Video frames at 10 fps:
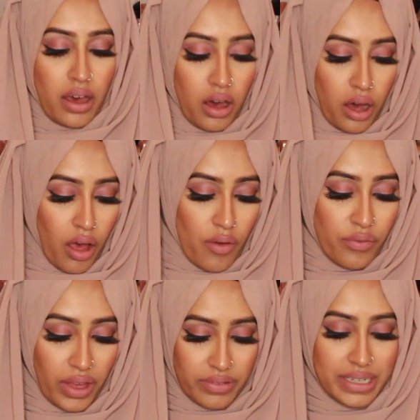are
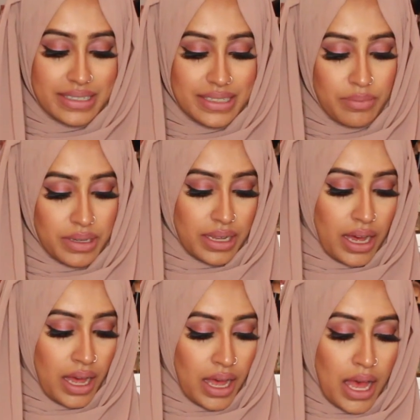very
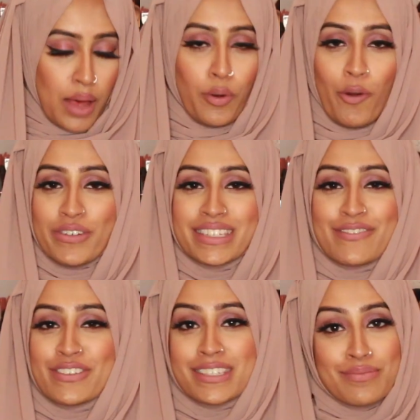similar, but obviously
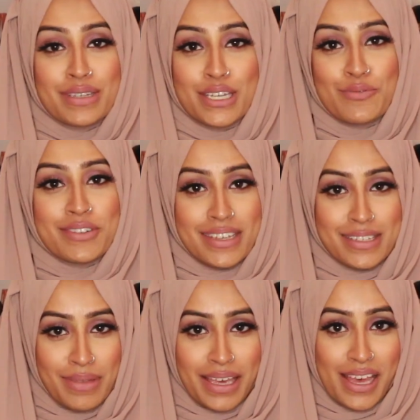for somebody who
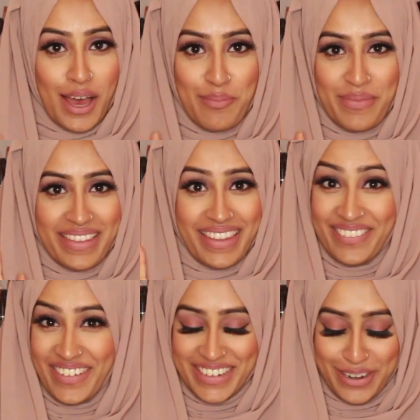does makeup, they're
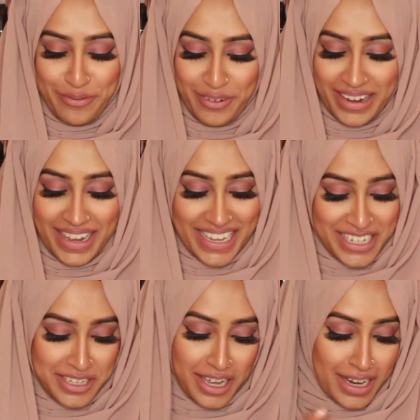very different, and
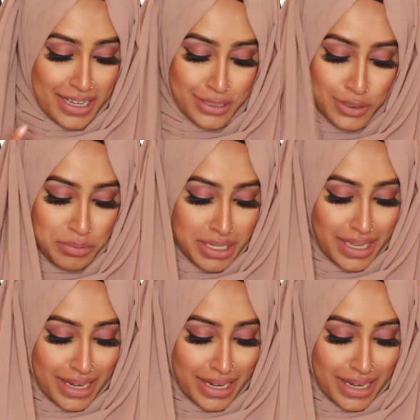each colour is unique,